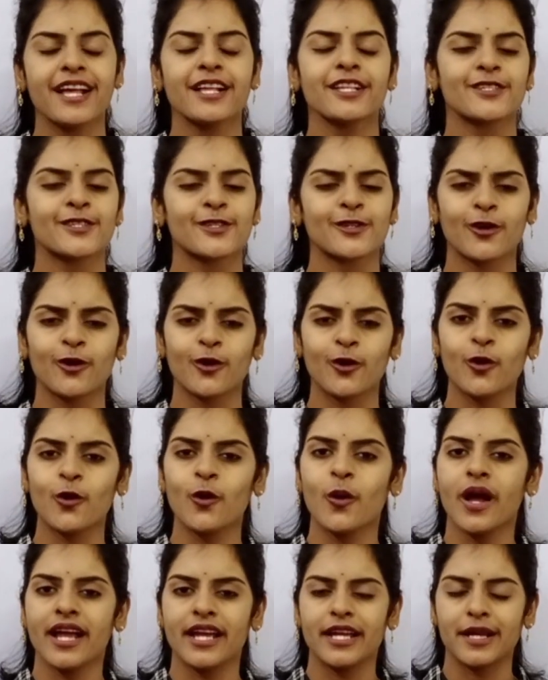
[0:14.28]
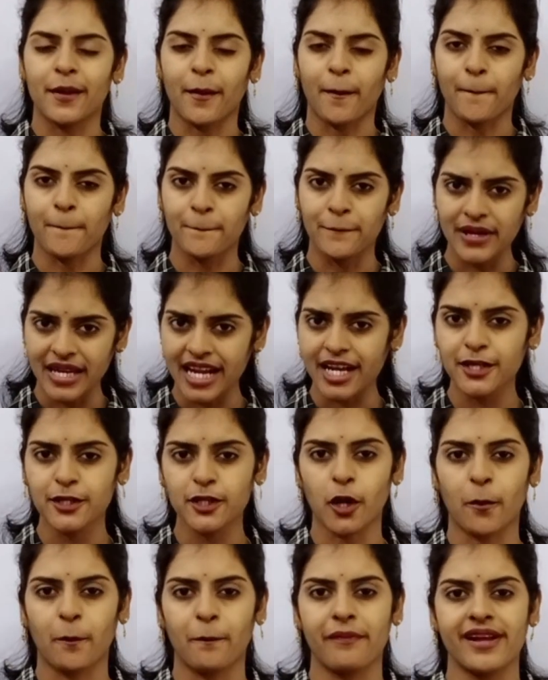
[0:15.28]
So be at
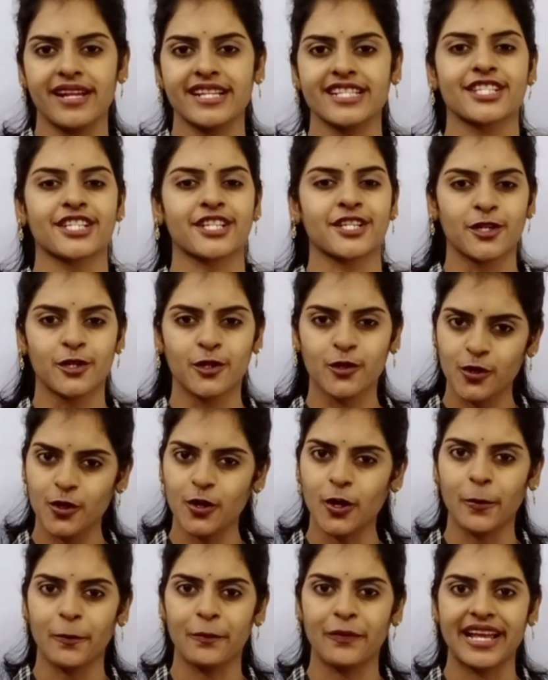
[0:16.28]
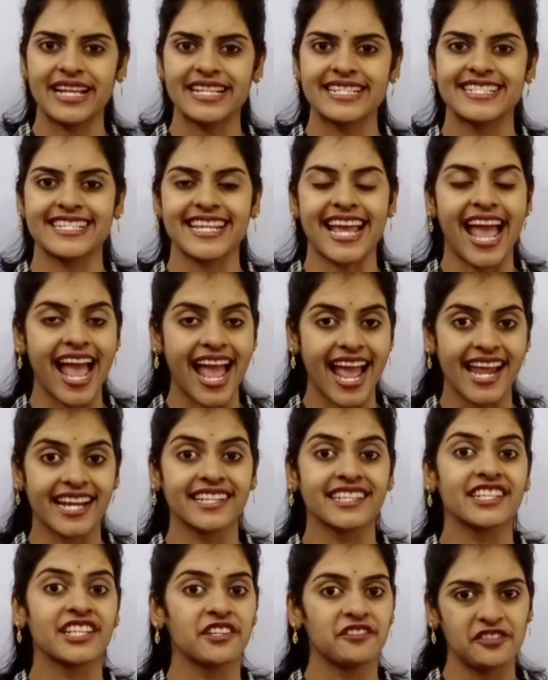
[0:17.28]
your best, do your best
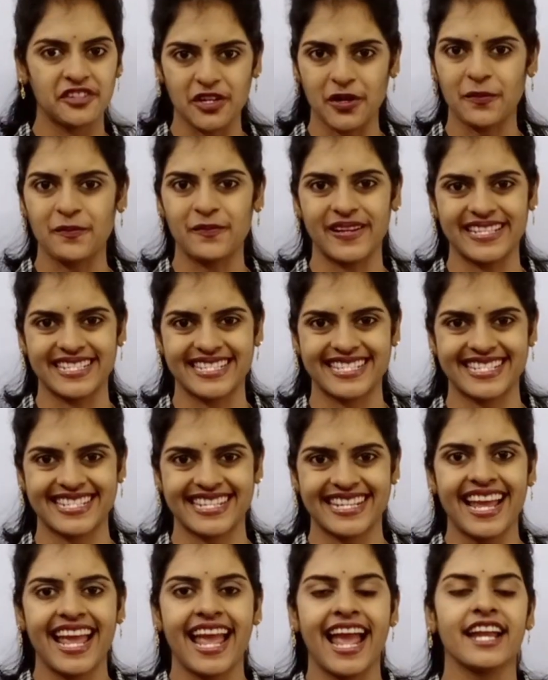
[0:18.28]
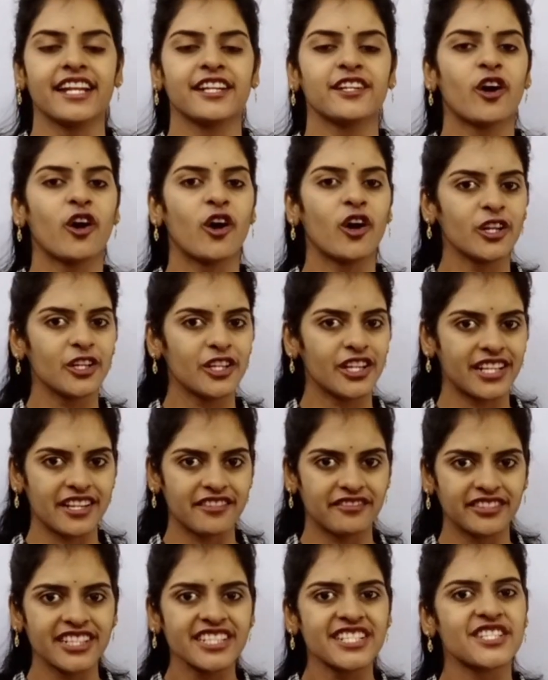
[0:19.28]
and give your best. And in all your
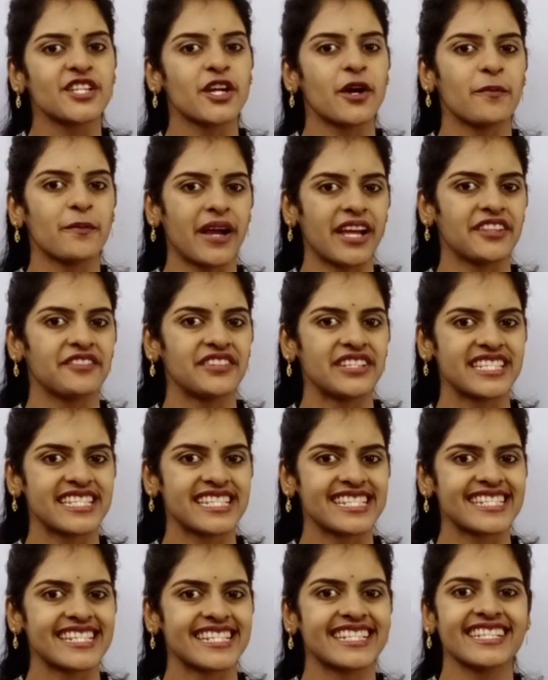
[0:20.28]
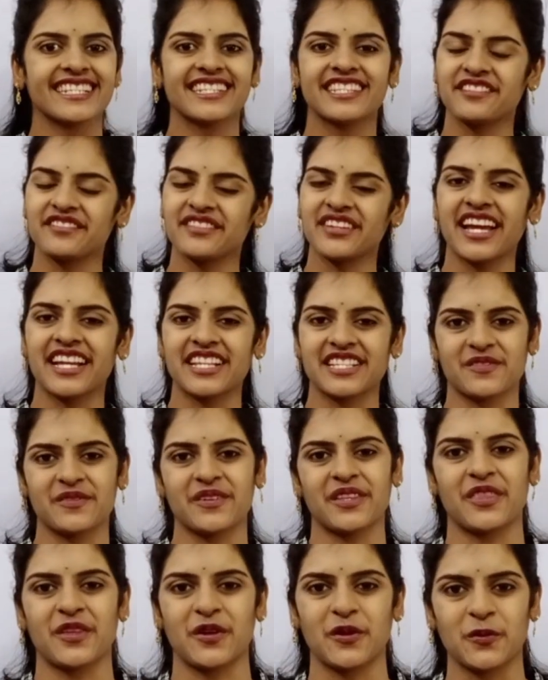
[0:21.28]
efforts, your math facilitator Divya is
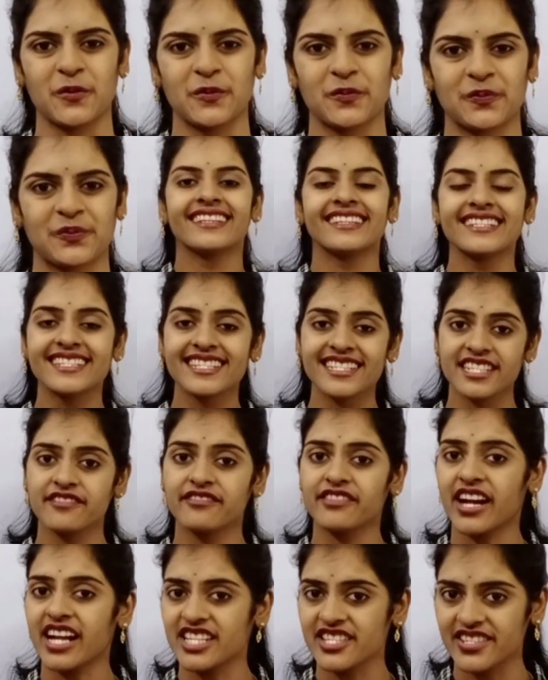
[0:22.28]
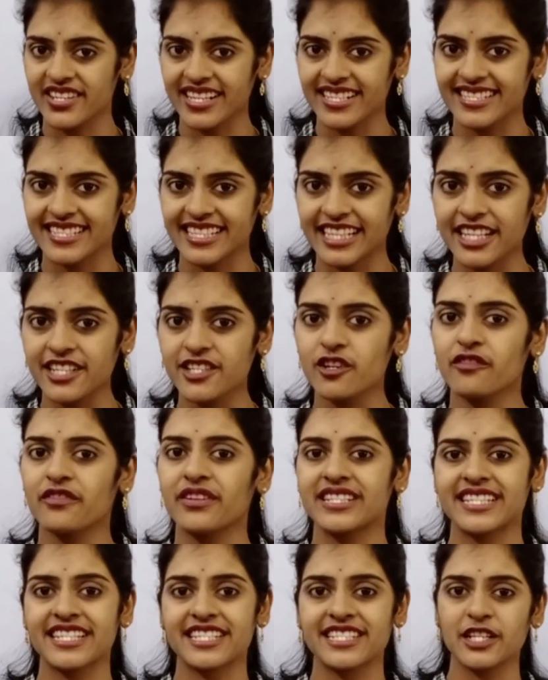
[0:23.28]
with you. This is a fast track series of
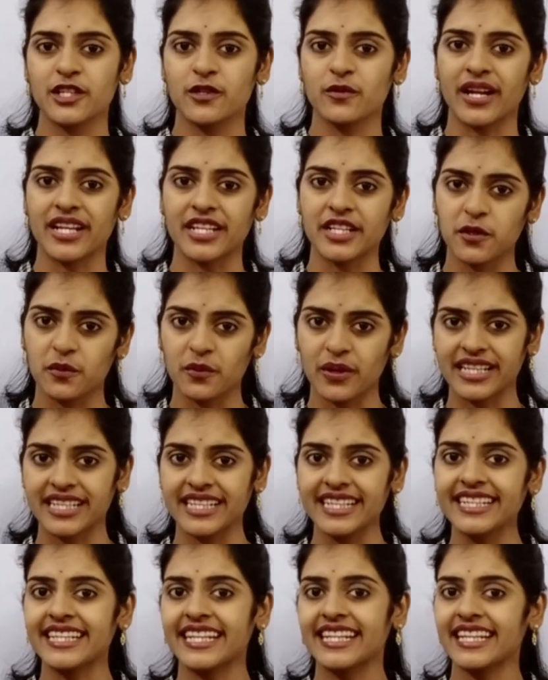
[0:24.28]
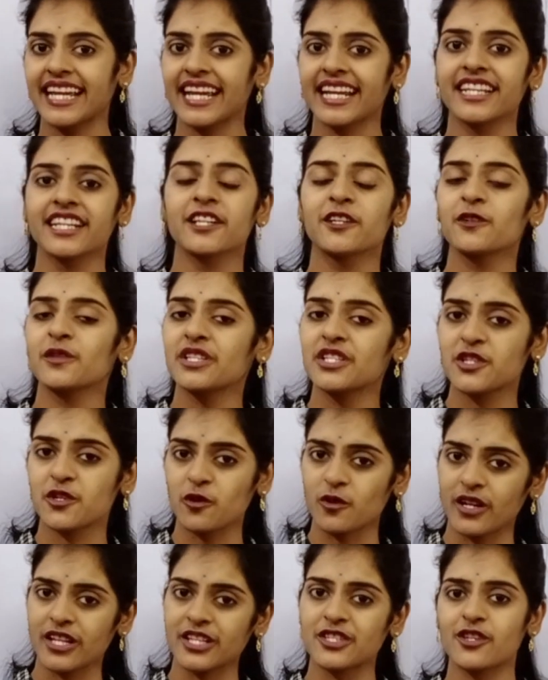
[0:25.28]
SSC 2020 dedicated to the
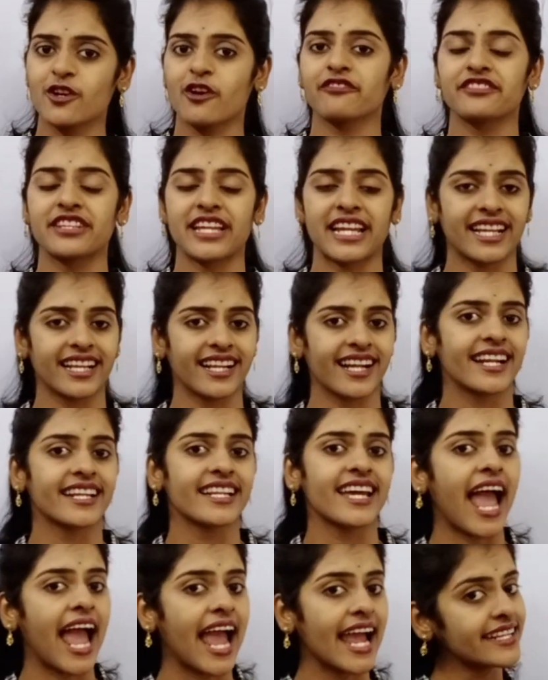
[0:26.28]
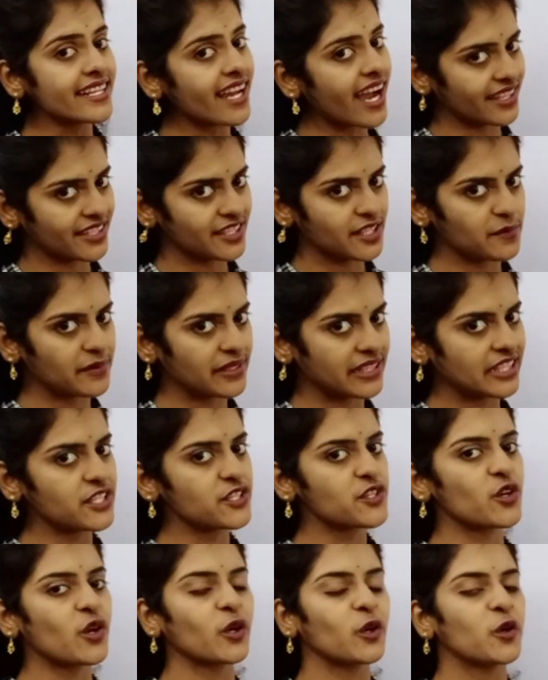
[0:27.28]
students of Telangana and Andhra
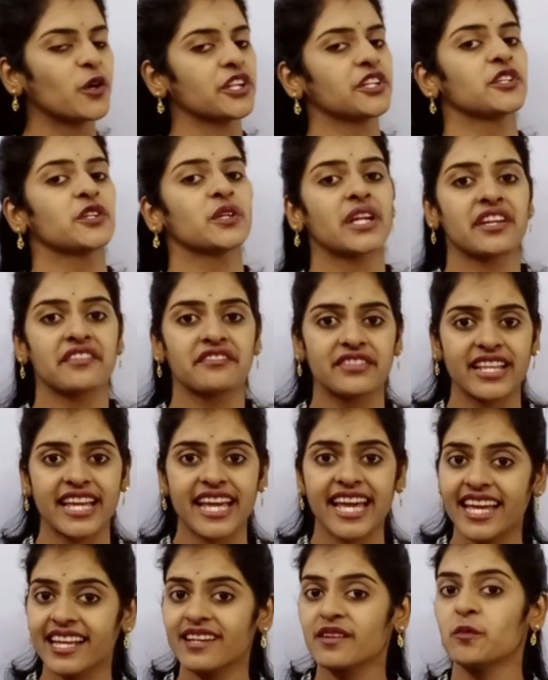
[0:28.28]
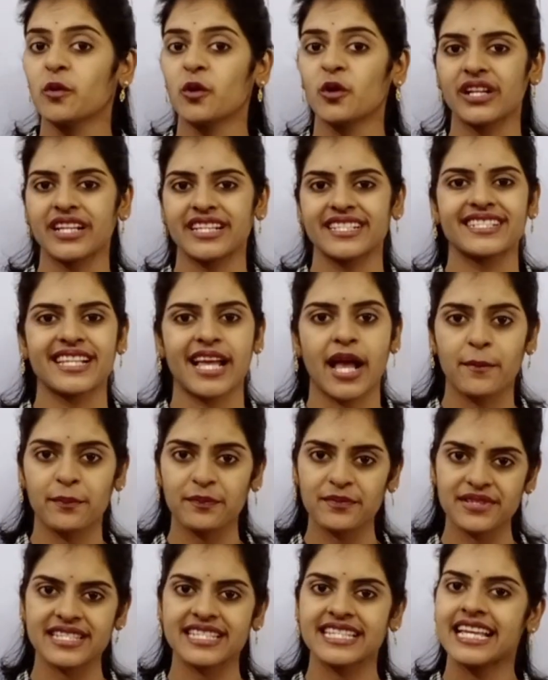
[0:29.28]
Pradesh who are going to give their board
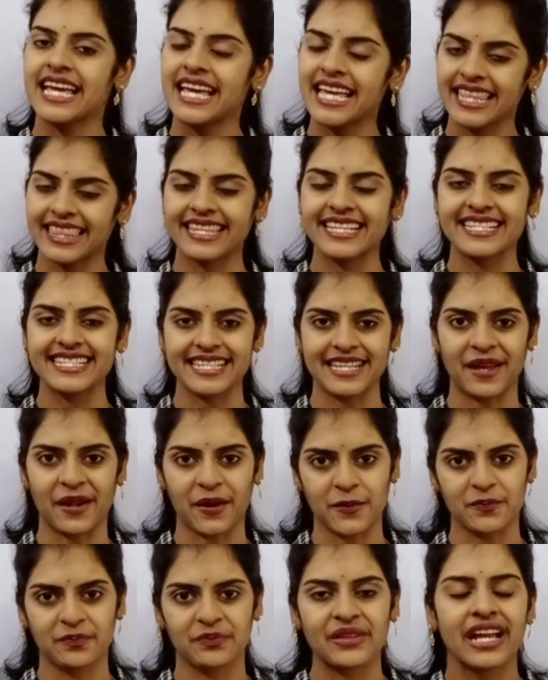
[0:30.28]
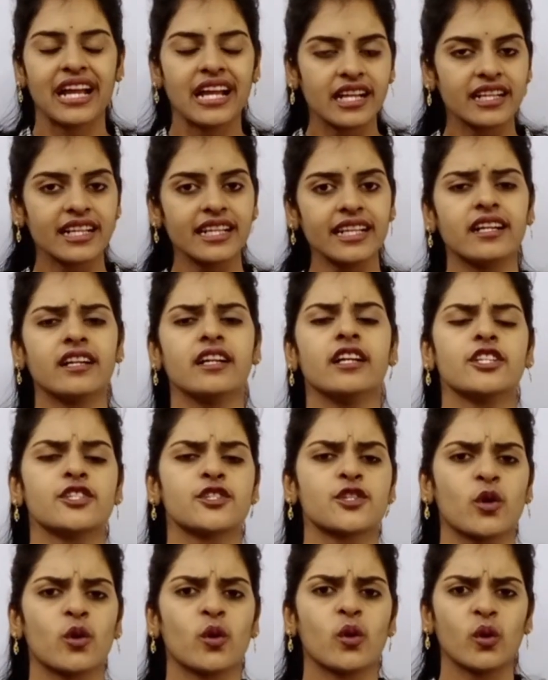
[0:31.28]
exams this year. Clear?
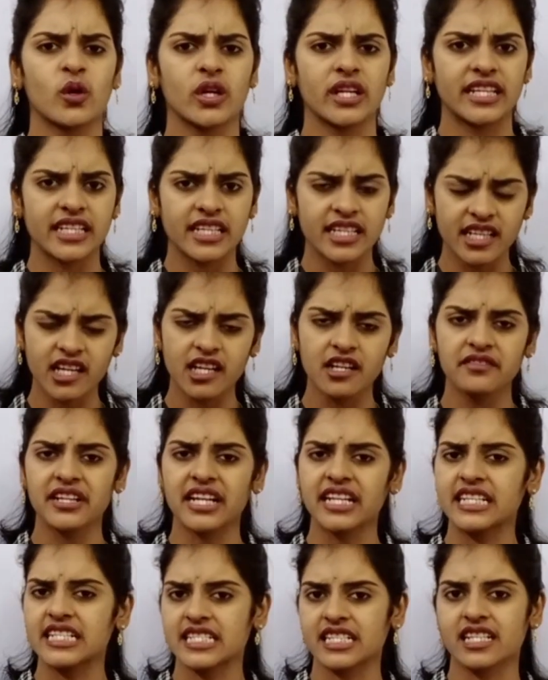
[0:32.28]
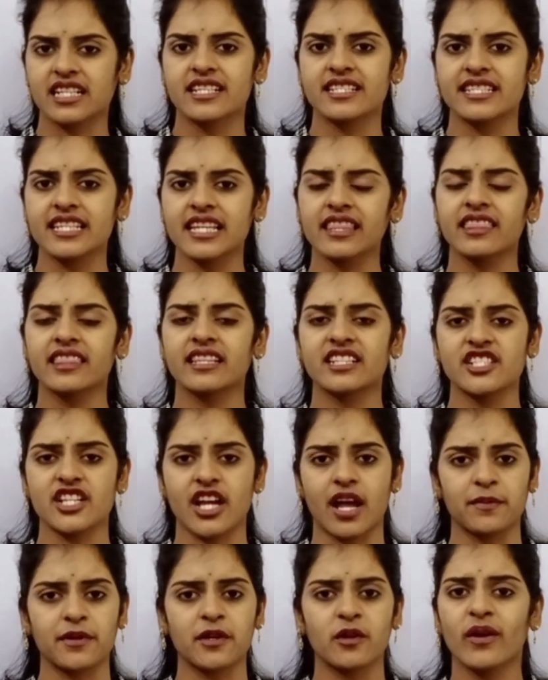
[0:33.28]
So here we are discussing the
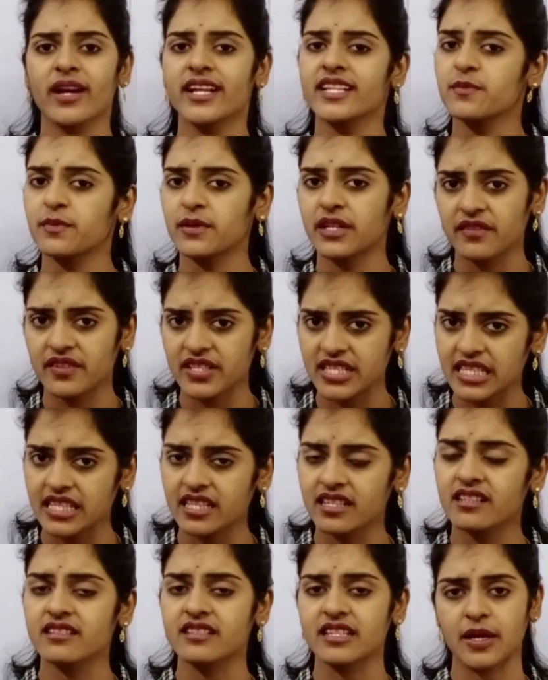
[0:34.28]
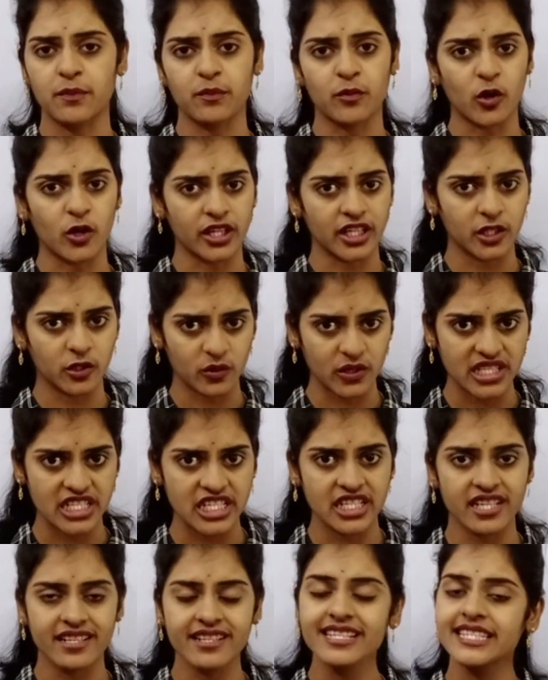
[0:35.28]
chapter wise previous year's important
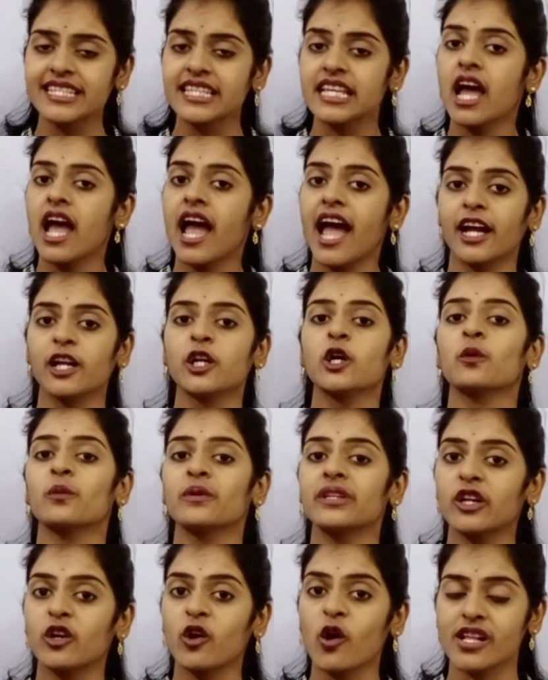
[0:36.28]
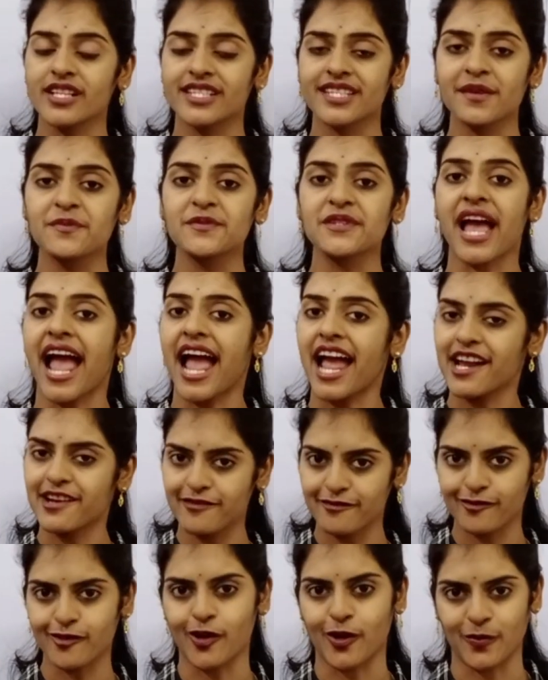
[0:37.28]
questions along with the concepts
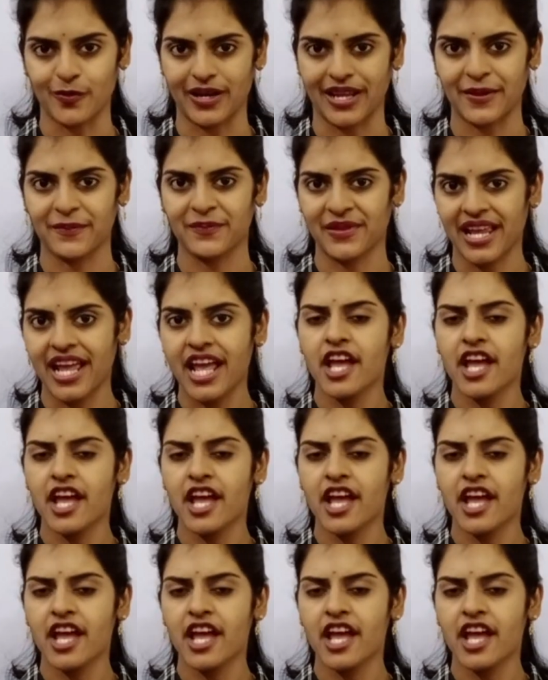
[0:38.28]
and formulae.